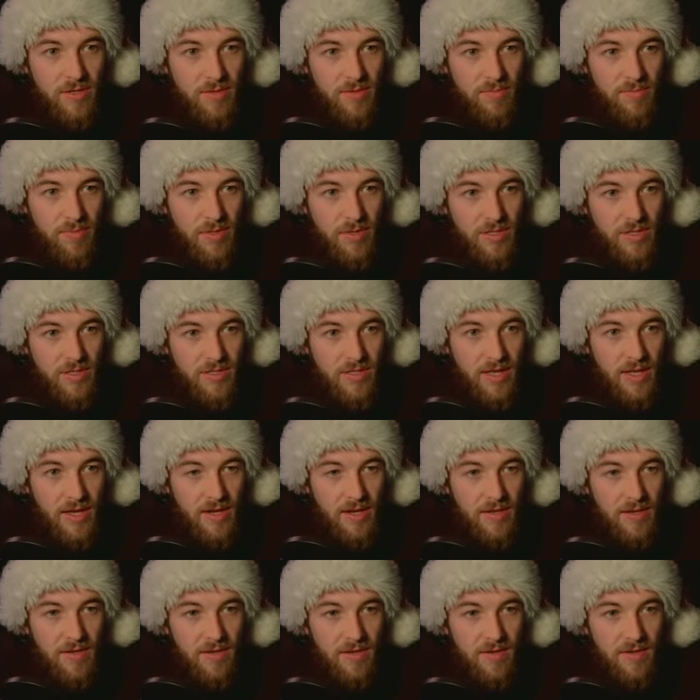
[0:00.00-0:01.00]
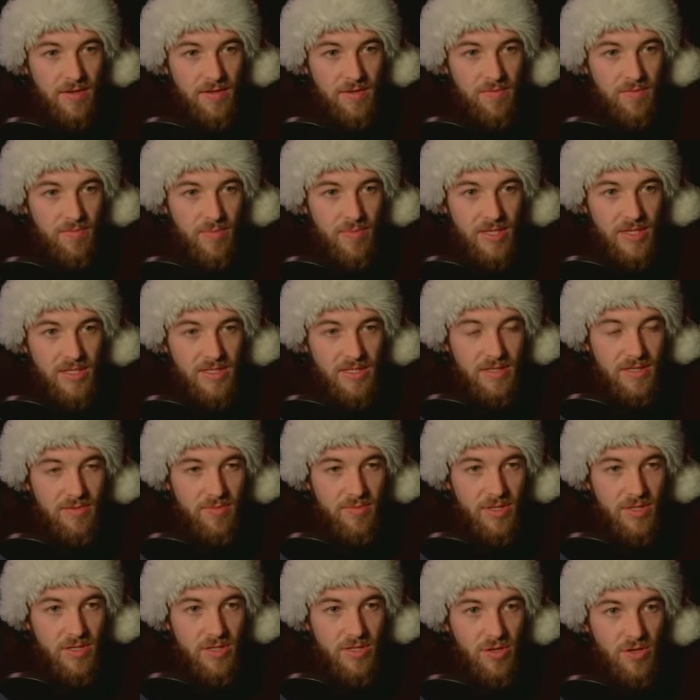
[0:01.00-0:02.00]
because that means that
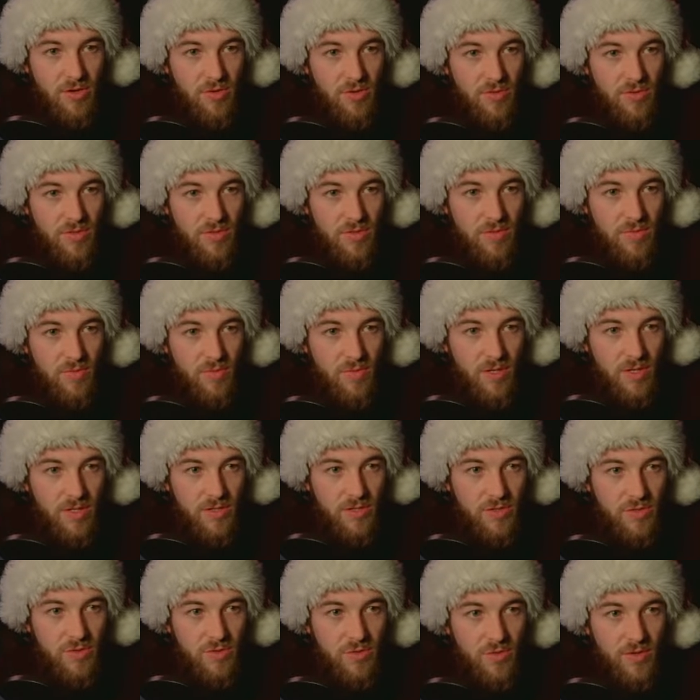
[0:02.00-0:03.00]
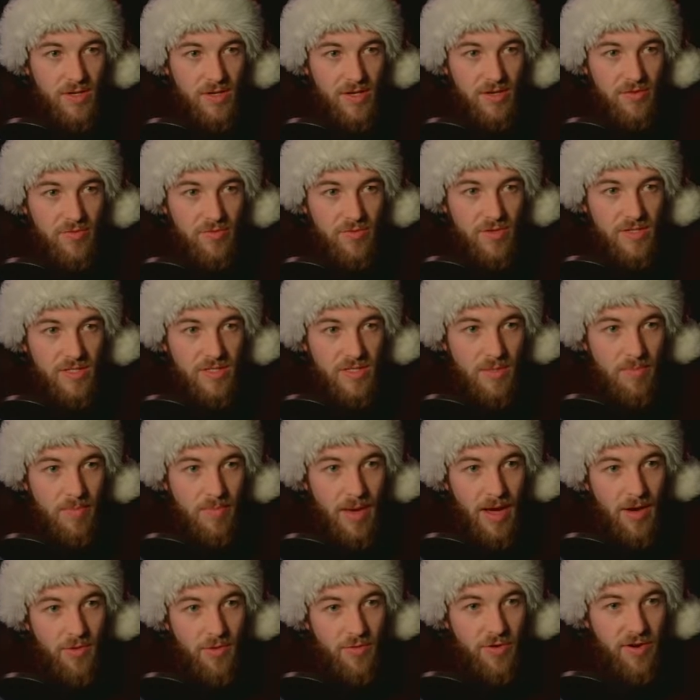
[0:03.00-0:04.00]
we don't want to increase the
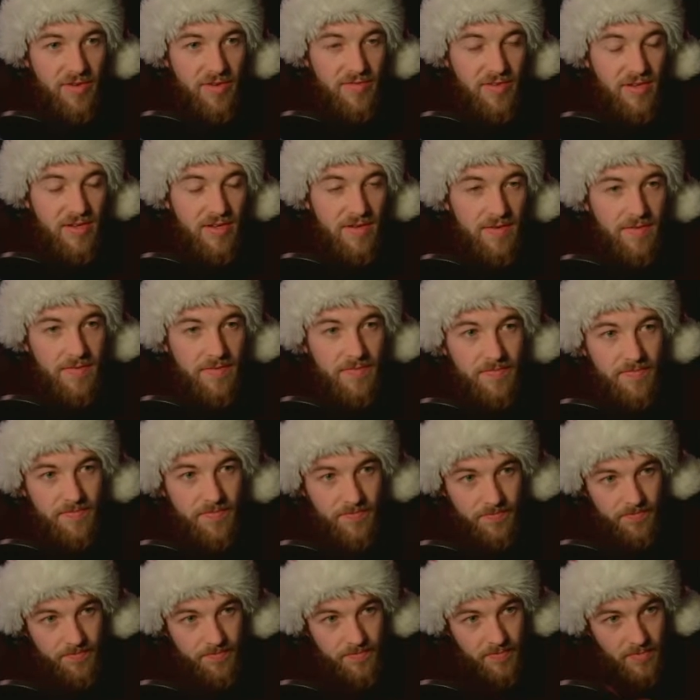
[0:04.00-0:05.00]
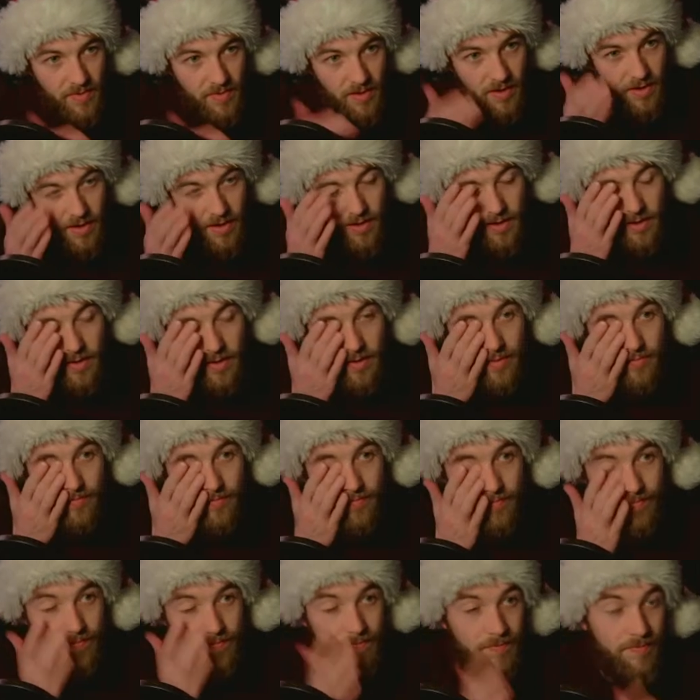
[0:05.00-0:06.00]
power of it.
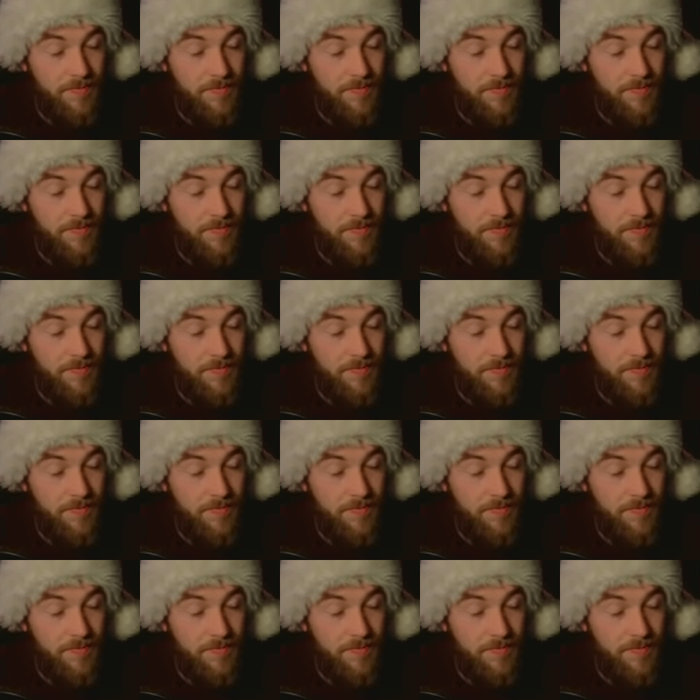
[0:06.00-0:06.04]
Of